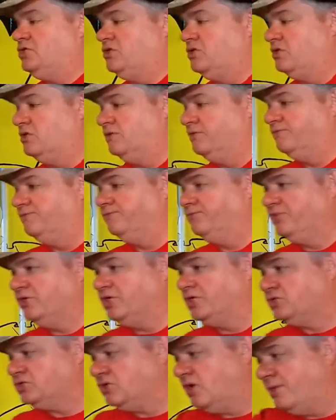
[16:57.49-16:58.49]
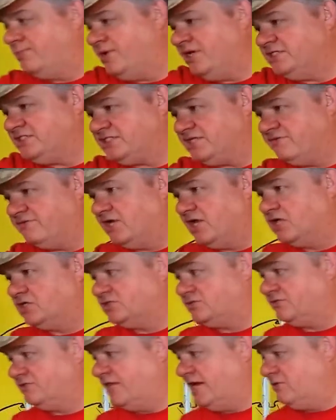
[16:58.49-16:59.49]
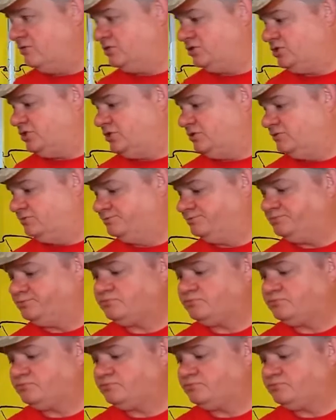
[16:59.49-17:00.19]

shirt. So I paid $7 for that one too.